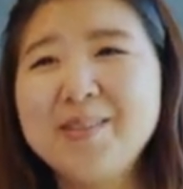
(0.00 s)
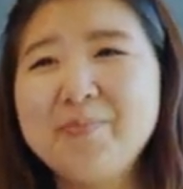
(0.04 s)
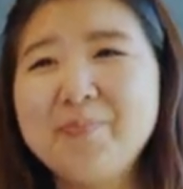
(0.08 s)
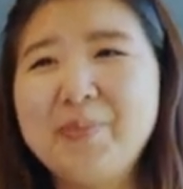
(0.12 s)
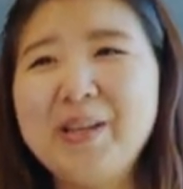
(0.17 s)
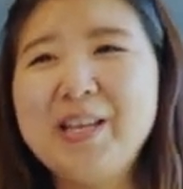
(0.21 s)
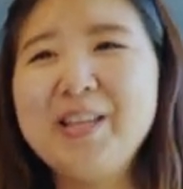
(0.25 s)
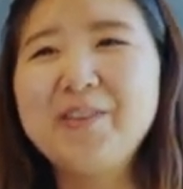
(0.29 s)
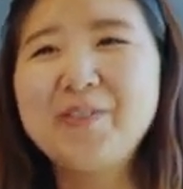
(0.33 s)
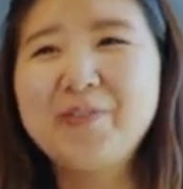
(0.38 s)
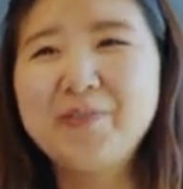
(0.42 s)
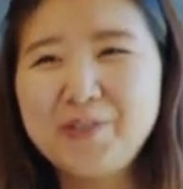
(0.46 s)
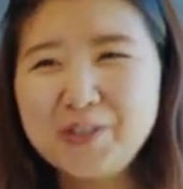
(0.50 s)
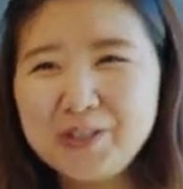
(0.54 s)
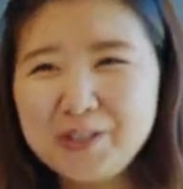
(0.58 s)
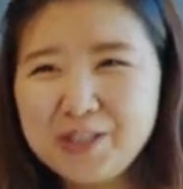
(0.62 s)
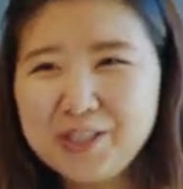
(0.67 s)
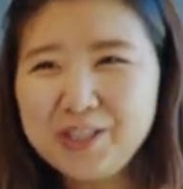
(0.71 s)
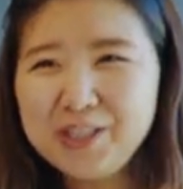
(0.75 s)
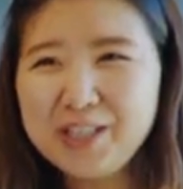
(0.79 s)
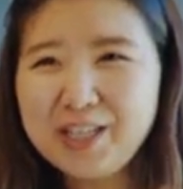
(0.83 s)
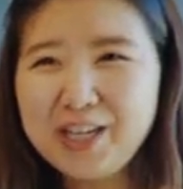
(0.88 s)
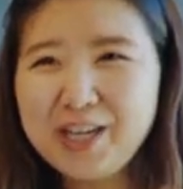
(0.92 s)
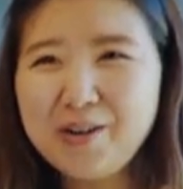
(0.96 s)
Be the first
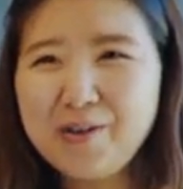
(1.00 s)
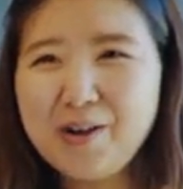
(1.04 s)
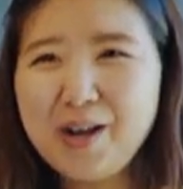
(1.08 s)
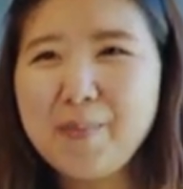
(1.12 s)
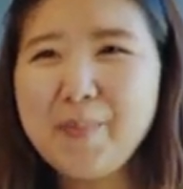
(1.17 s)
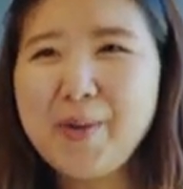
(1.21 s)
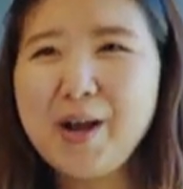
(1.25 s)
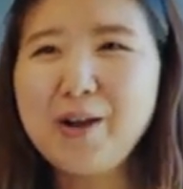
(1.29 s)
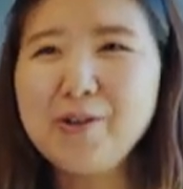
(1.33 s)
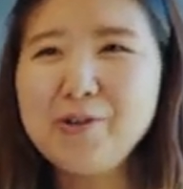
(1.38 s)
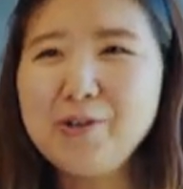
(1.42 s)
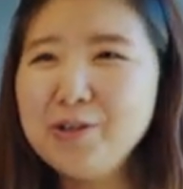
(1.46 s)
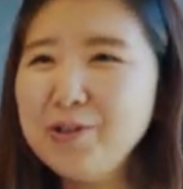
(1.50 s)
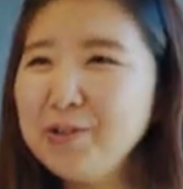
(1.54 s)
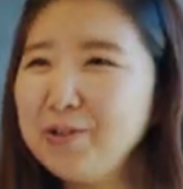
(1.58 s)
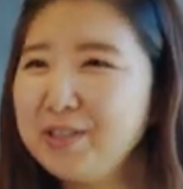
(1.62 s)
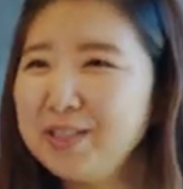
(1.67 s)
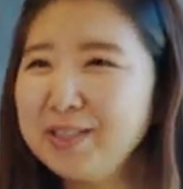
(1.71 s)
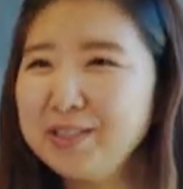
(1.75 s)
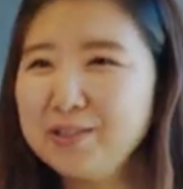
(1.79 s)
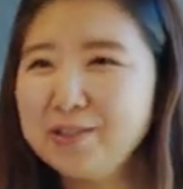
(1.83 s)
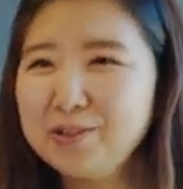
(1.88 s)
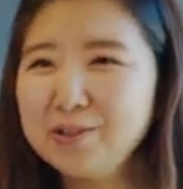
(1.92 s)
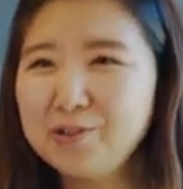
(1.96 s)
to know about new
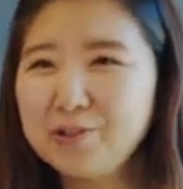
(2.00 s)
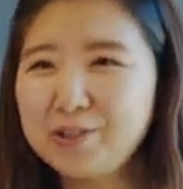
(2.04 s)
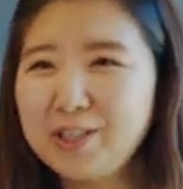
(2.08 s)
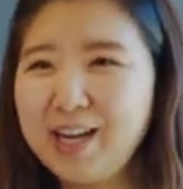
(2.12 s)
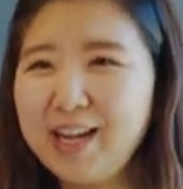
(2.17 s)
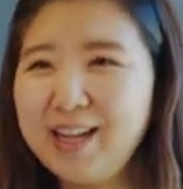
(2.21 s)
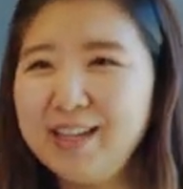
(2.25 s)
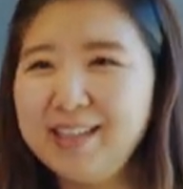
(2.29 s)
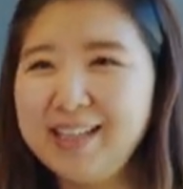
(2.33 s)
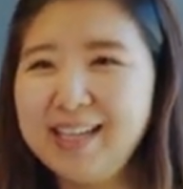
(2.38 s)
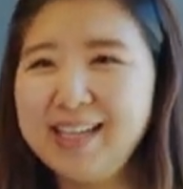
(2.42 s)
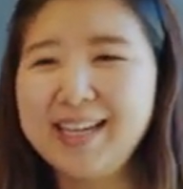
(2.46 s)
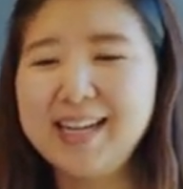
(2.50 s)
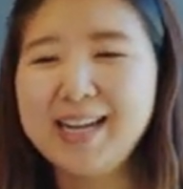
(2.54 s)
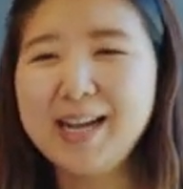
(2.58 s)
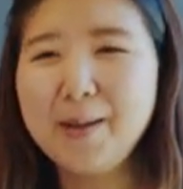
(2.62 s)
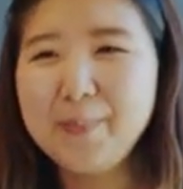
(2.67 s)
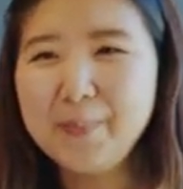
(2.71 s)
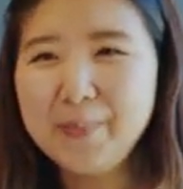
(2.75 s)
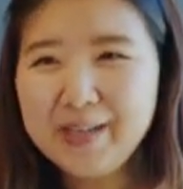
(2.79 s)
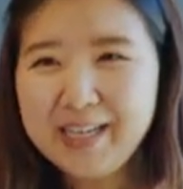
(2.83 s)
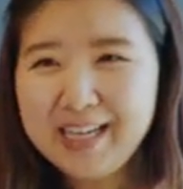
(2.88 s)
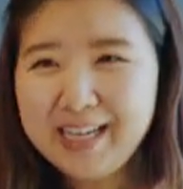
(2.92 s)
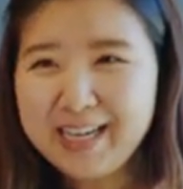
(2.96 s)
clinical trial and
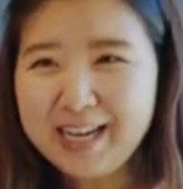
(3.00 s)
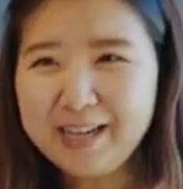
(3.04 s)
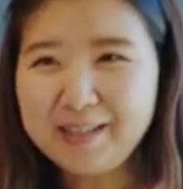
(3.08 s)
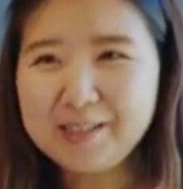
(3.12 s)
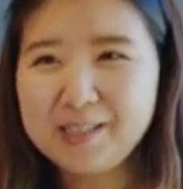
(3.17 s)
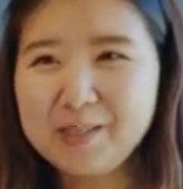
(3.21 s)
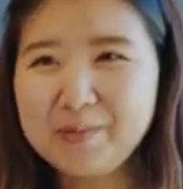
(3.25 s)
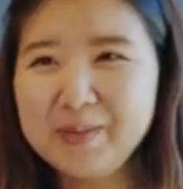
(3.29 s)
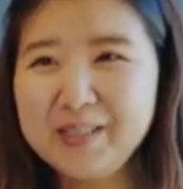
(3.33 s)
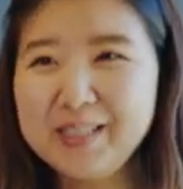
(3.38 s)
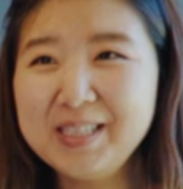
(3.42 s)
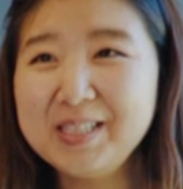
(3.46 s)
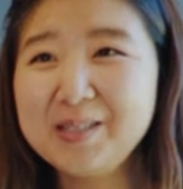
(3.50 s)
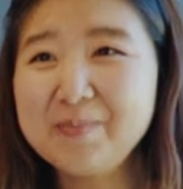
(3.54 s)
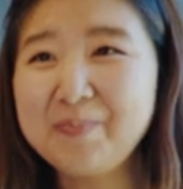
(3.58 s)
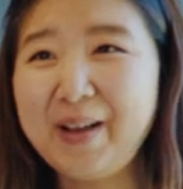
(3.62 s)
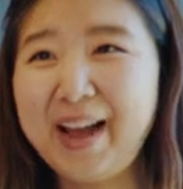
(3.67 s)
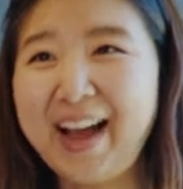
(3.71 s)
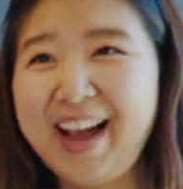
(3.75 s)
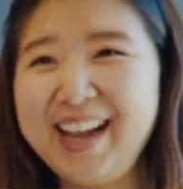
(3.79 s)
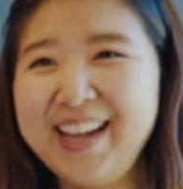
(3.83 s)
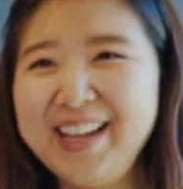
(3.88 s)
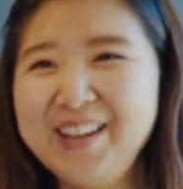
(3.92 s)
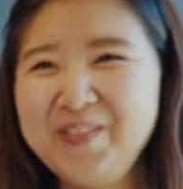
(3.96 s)
company announcements
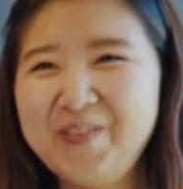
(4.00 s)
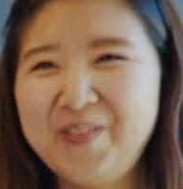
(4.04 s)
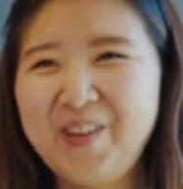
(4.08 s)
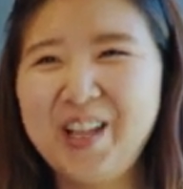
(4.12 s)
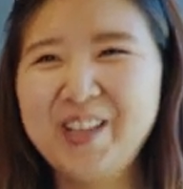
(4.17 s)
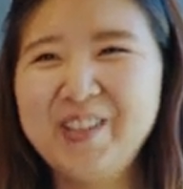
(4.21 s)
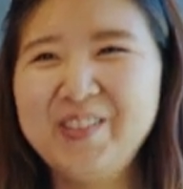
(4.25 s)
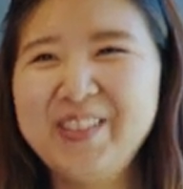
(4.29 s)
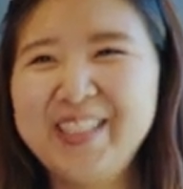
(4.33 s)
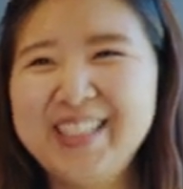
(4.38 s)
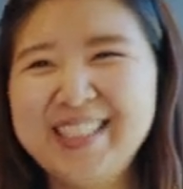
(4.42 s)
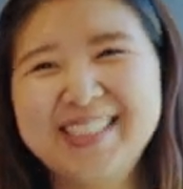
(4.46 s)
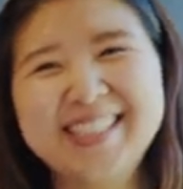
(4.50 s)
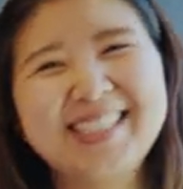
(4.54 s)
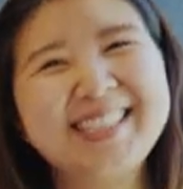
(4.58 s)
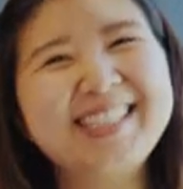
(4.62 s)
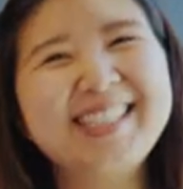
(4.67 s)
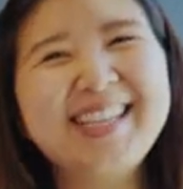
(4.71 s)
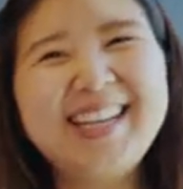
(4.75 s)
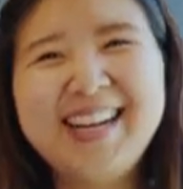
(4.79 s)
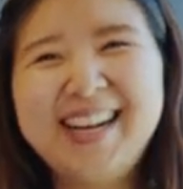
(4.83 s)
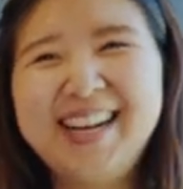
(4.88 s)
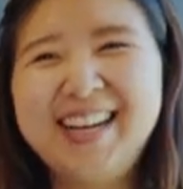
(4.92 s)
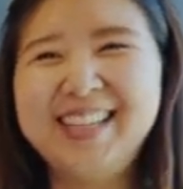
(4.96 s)
by following us
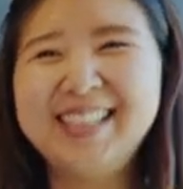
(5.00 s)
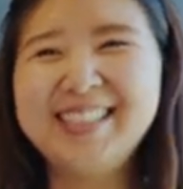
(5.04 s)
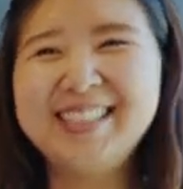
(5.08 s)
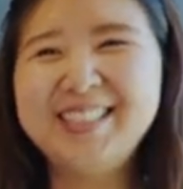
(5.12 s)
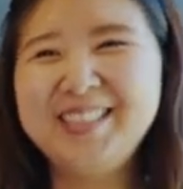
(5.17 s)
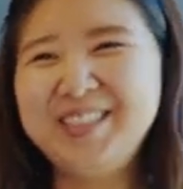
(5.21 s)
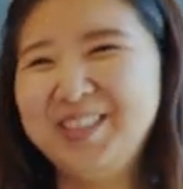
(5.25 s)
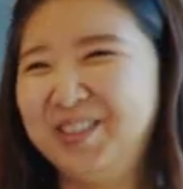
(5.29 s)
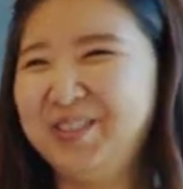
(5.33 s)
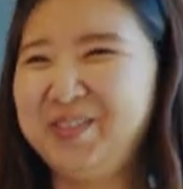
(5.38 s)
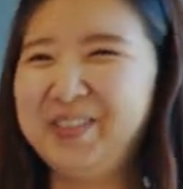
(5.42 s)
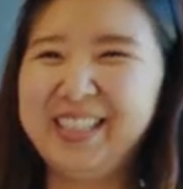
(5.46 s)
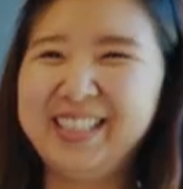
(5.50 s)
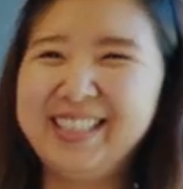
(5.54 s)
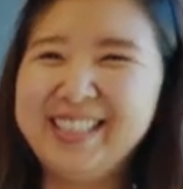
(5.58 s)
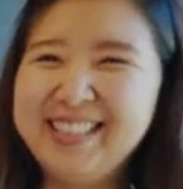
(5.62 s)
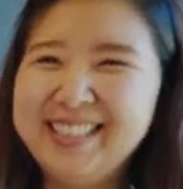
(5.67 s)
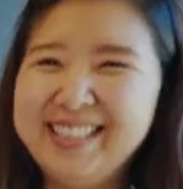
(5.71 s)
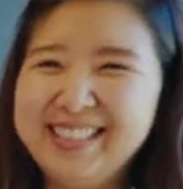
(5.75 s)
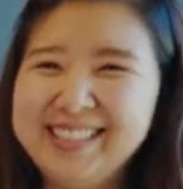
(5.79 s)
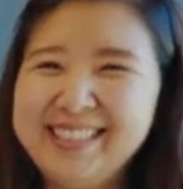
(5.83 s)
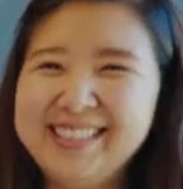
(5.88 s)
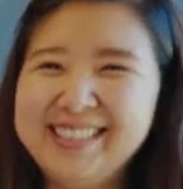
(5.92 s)
on Twitter.